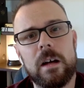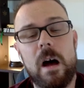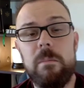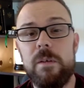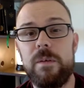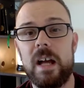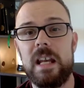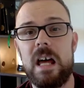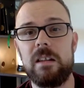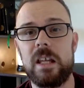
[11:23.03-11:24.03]
Come to
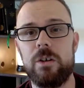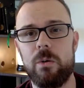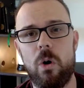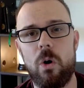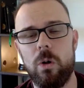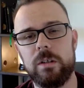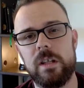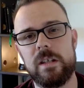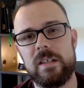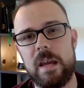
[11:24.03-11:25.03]
find out, they don't hold
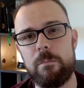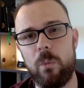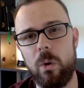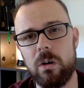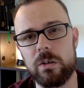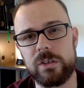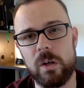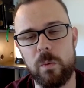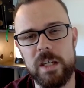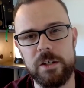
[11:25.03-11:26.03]
to the same morals
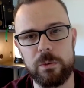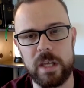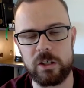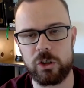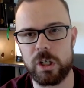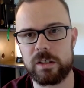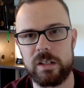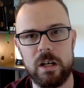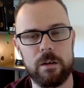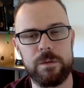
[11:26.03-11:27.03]
that we do. They
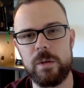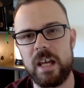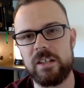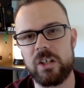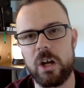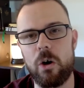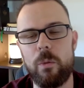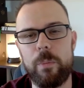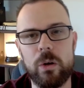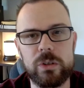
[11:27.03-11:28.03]
just here a few days
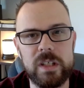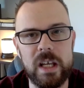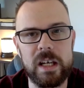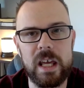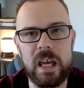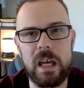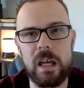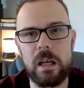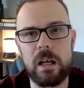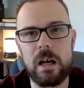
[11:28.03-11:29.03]
ago posted
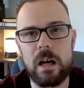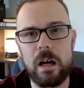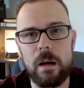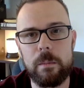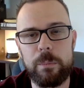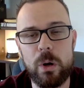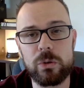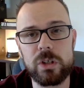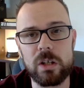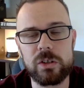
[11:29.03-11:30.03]
a
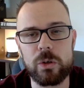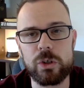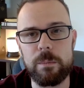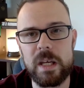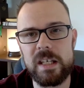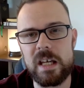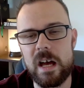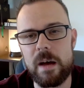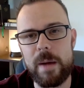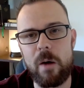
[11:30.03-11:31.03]
post on social
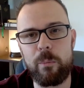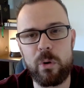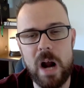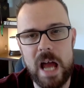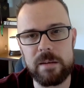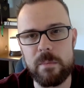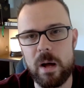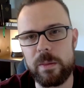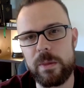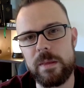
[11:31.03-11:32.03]
media about Pride
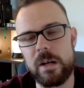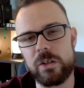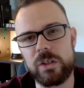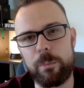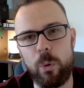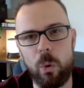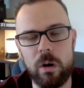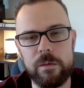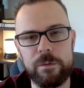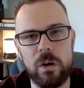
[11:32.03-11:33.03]
Month and their
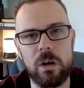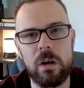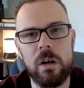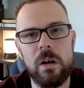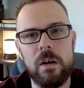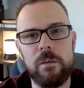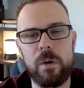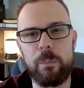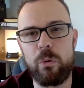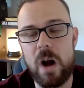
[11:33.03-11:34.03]
support for
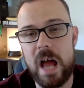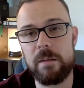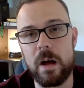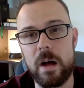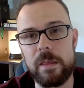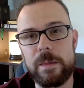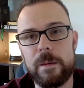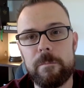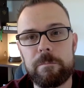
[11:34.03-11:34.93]
Pride Month.